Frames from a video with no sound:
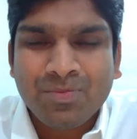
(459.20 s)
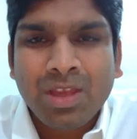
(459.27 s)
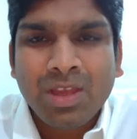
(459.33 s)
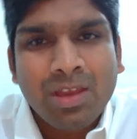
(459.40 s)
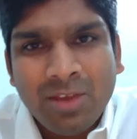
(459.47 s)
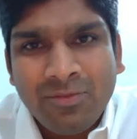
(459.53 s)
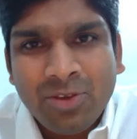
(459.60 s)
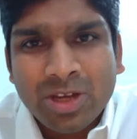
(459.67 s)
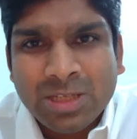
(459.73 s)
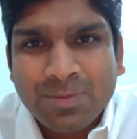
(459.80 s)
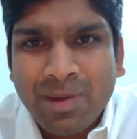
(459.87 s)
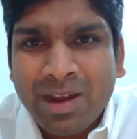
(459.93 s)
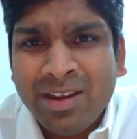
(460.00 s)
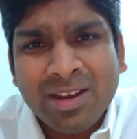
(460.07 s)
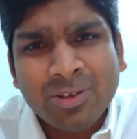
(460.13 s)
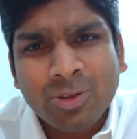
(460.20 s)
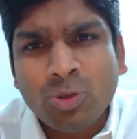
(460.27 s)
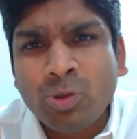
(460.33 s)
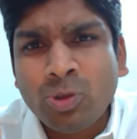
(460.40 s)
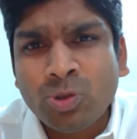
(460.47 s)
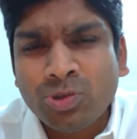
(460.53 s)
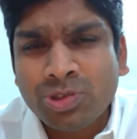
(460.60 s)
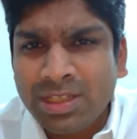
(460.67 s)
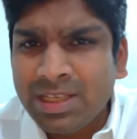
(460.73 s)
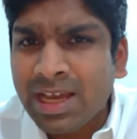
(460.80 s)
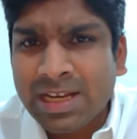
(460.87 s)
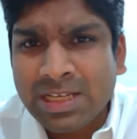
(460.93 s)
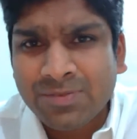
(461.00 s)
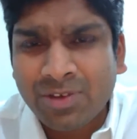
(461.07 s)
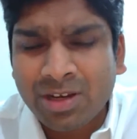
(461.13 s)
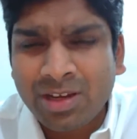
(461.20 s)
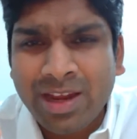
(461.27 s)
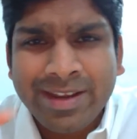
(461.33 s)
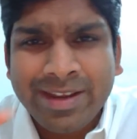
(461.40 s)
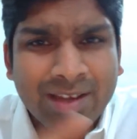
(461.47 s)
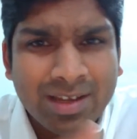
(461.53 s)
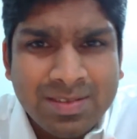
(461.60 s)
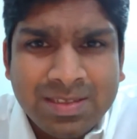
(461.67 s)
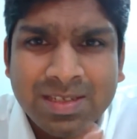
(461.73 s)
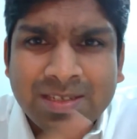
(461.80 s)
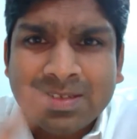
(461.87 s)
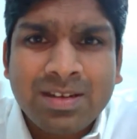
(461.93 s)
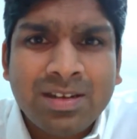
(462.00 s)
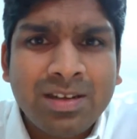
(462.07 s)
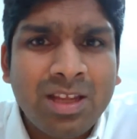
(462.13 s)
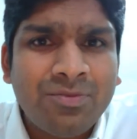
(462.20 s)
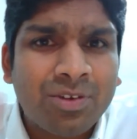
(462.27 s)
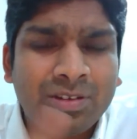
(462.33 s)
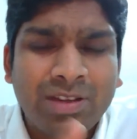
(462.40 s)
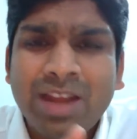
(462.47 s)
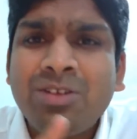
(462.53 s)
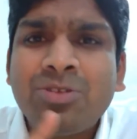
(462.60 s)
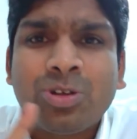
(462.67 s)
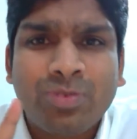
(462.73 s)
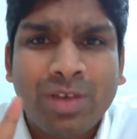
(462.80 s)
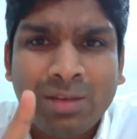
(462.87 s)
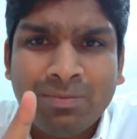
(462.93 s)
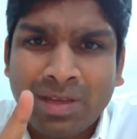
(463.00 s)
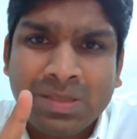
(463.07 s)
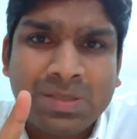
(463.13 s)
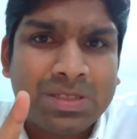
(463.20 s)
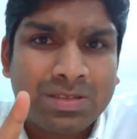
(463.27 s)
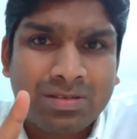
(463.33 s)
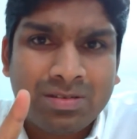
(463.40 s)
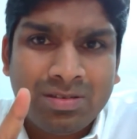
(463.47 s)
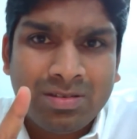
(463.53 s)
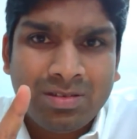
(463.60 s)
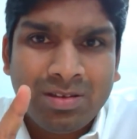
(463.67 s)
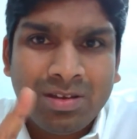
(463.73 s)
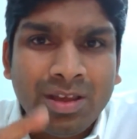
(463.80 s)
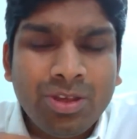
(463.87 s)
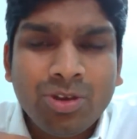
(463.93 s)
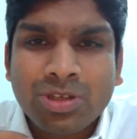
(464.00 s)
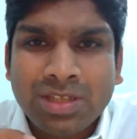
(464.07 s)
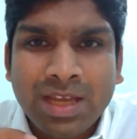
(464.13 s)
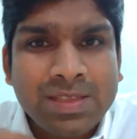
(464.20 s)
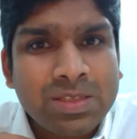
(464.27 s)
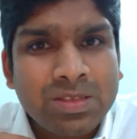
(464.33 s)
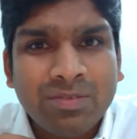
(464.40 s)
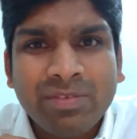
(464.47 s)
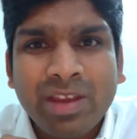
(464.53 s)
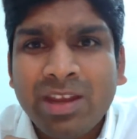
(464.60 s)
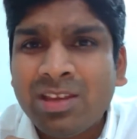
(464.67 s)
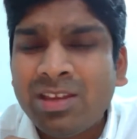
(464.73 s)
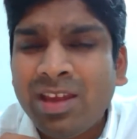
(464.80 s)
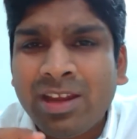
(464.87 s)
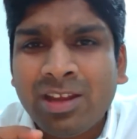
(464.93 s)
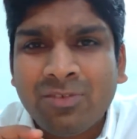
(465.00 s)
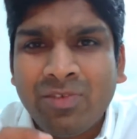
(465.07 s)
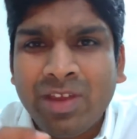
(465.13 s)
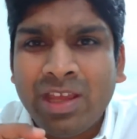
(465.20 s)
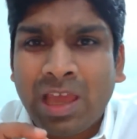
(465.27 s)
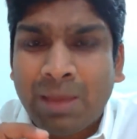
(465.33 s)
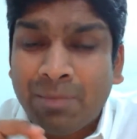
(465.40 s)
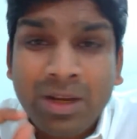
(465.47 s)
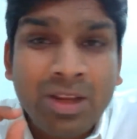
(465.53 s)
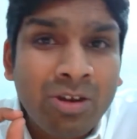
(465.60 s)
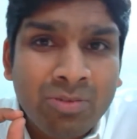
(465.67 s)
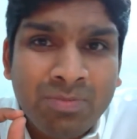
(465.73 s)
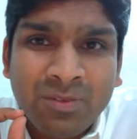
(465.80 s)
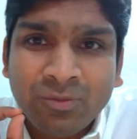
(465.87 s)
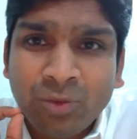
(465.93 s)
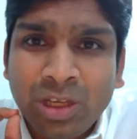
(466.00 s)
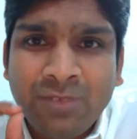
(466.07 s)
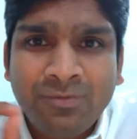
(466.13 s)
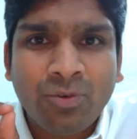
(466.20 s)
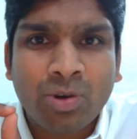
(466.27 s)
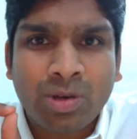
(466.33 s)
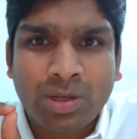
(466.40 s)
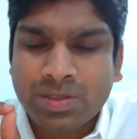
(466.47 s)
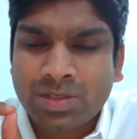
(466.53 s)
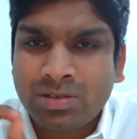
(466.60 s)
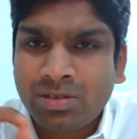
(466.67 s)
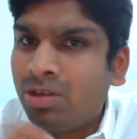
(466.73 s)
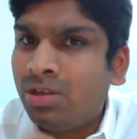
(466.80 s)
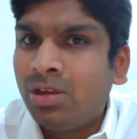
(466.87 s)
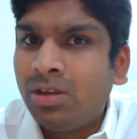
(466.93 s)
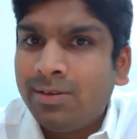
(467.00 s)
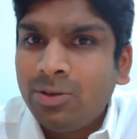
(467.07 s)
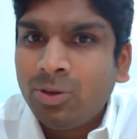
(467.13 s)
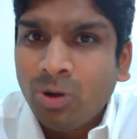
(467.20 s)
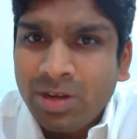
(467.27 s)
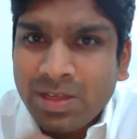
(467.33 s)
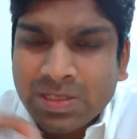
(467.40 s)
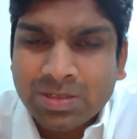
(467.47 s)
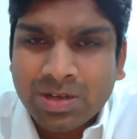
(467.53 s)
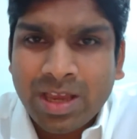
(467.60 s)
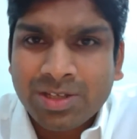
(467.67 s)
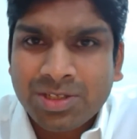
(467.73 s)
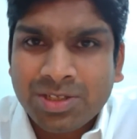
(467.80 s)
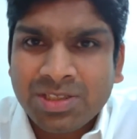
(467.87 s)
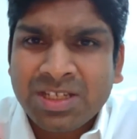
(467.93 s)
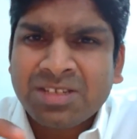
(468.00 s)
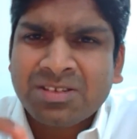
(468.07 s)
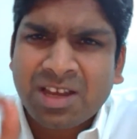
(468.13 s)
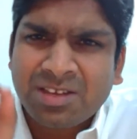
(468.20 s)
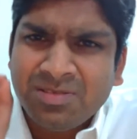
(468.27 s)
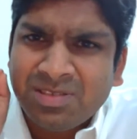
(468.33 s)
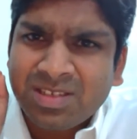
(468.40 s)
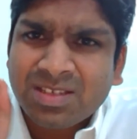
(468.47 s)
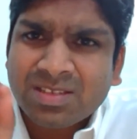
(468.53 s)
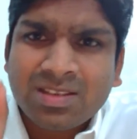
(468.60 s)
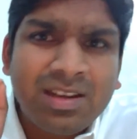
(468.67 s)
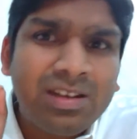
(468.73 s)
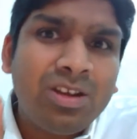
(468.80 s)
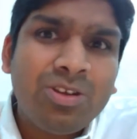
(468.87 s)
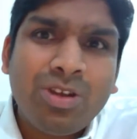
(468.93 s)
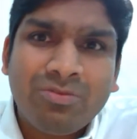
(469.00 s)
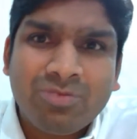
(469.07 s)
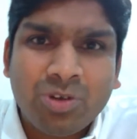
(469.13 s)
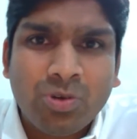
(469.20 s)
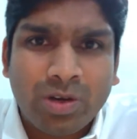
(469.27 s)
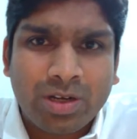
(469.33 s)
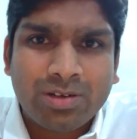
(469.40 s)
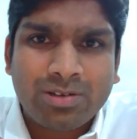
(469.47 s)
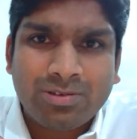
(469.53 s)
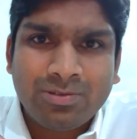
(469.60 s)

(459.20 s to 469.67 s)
If you're spending 2 to 3 hours for GATE consistently for 10 to 12 months, your chances of getting GATE are very high. But you have to be fully focused, no distractions, and consistently you have to do it.